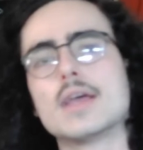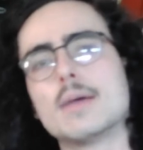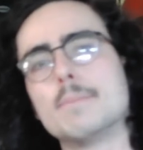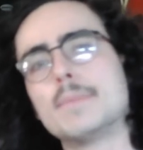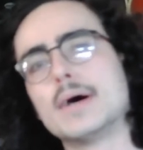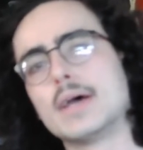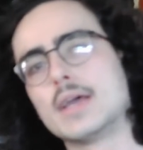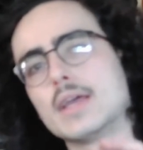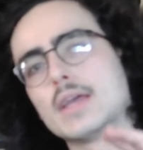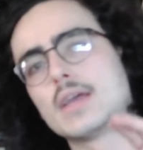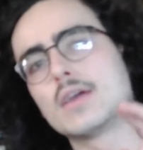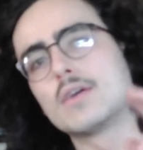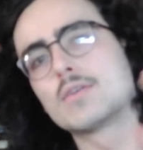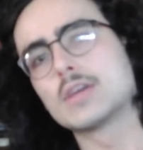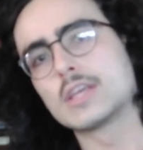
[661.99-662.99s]
but
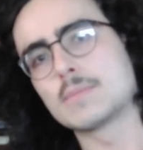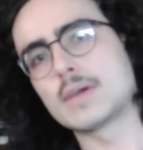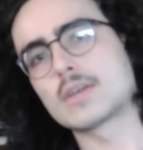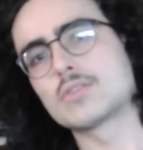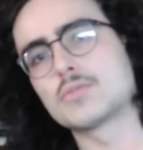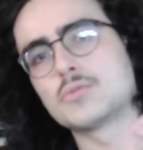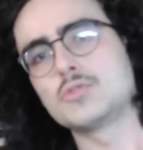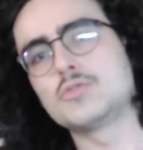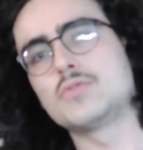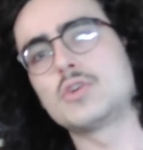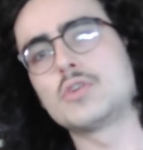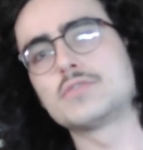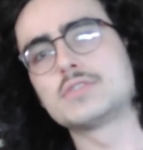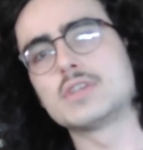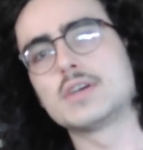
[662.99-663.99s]
we get back to the groove
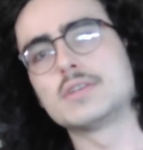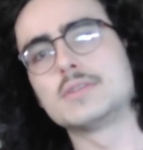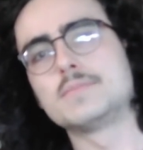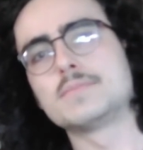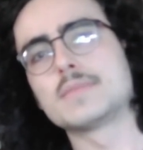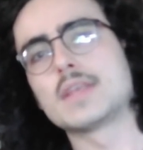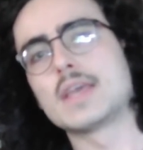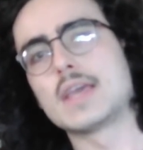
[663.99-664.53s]
all of a sudden.